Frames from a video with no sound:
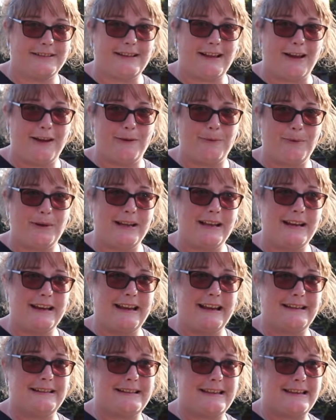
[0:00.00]
so we're going
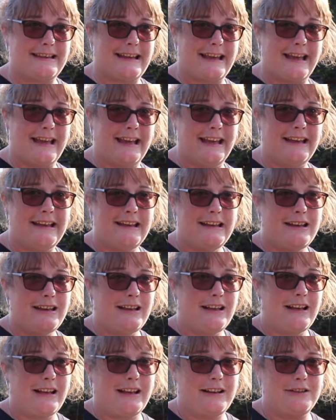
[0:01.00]
to end it there
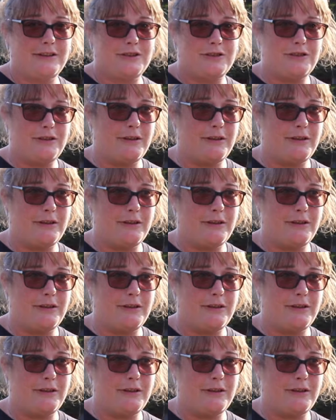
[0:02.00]
and